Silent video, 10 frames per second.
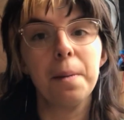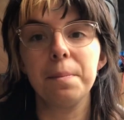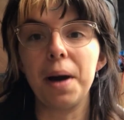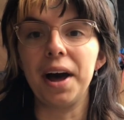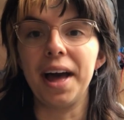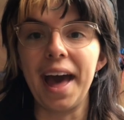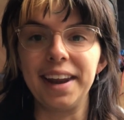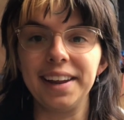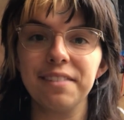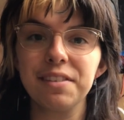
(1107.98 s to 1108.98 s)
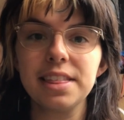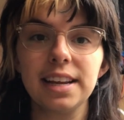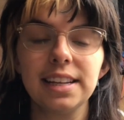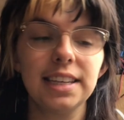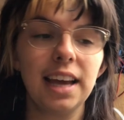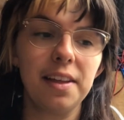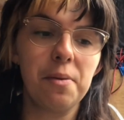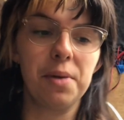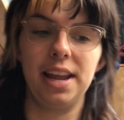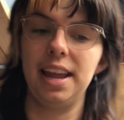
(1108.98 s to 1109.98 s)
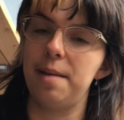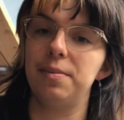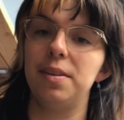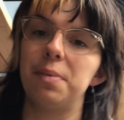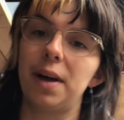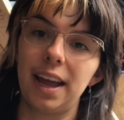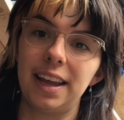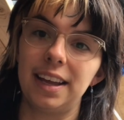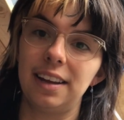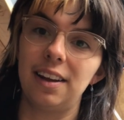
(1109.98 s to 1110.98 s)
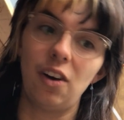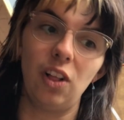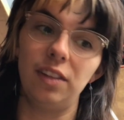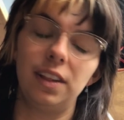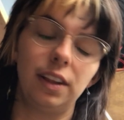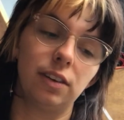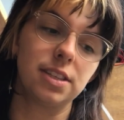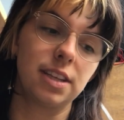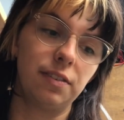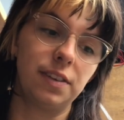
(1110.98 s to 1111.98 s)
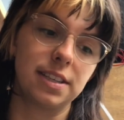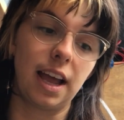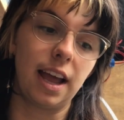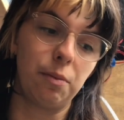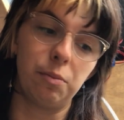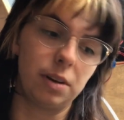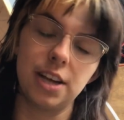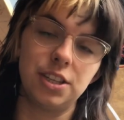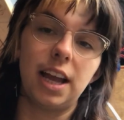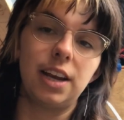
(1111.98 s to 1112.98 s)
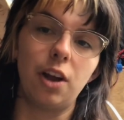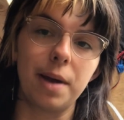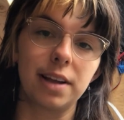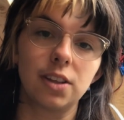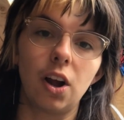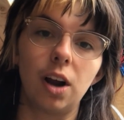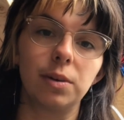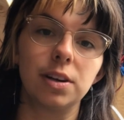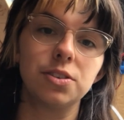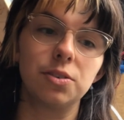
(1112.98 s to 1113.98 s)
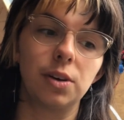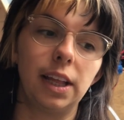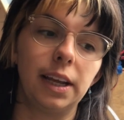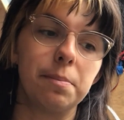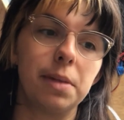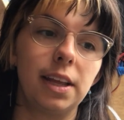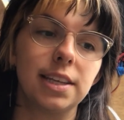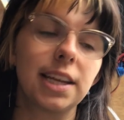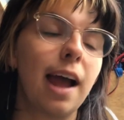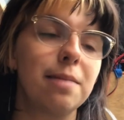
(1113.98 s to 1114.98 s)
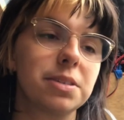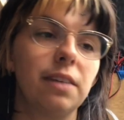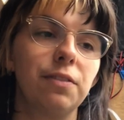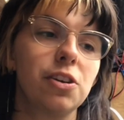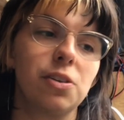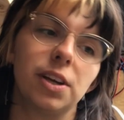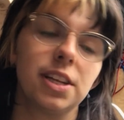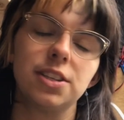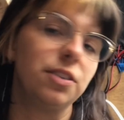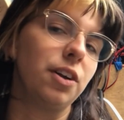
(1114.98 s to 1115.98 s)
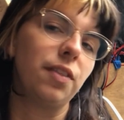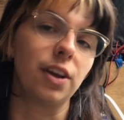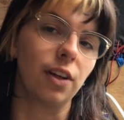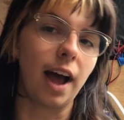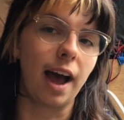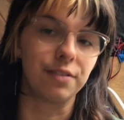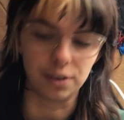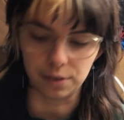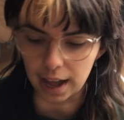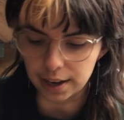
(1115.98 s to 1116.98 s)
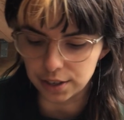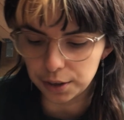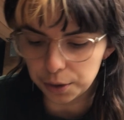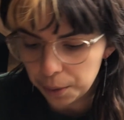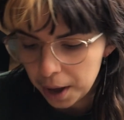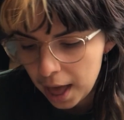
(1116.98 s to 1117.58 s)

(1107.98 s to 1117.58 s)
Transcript: adding everything together when it came to buying all of the little stuff, because I just had to go back to the hardware store like a million times, and if you're doing this, you know that you'll have to do that too.